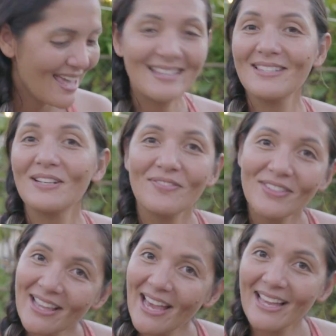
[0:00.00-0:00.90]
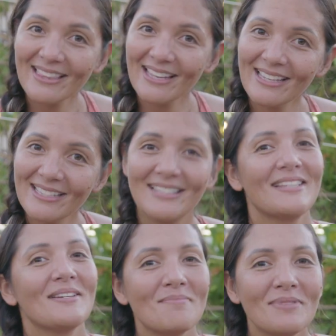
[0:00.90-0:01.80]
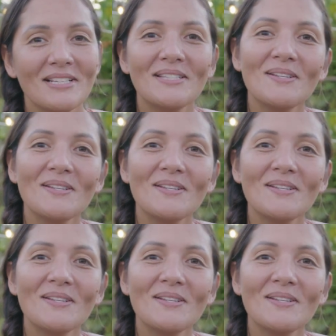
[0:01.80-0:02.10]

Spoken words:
And so if you like this, please